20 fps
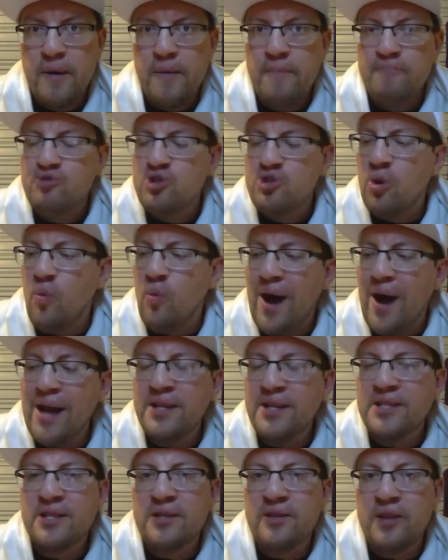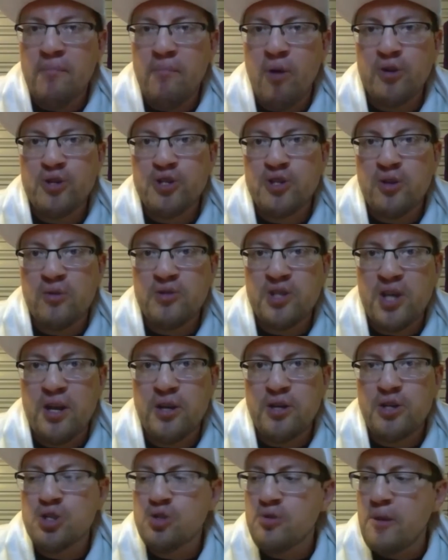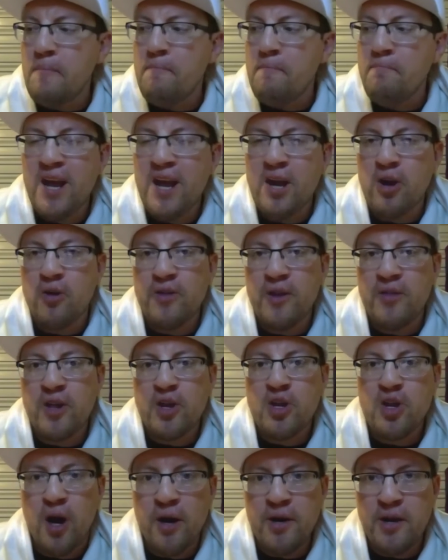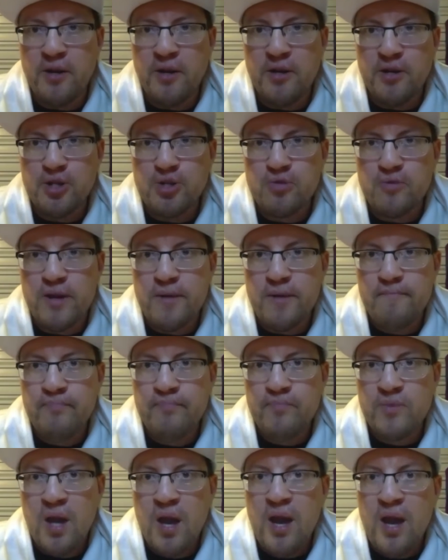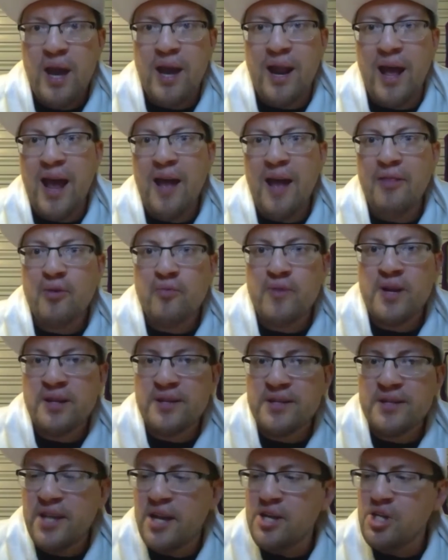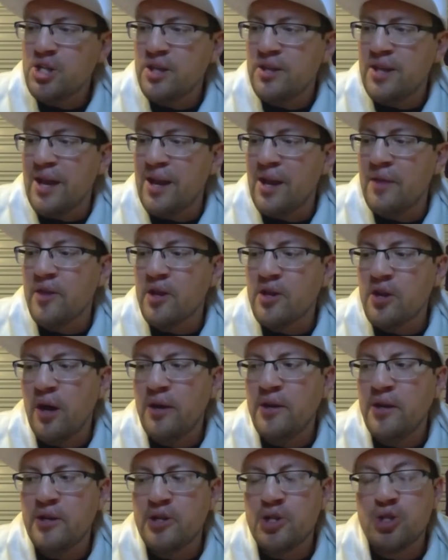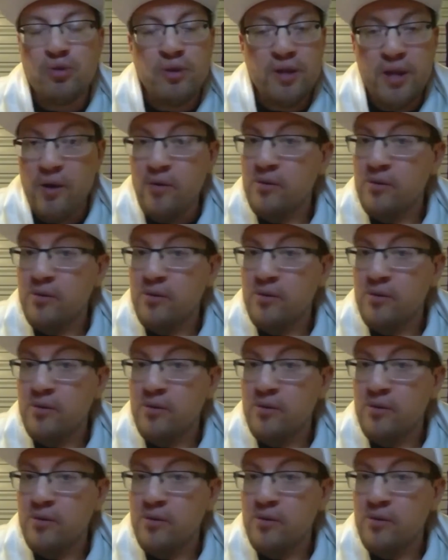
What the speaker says: So why isn't the martial arts industry bigger than the gun industry? And I had the realization that in the gun industry, there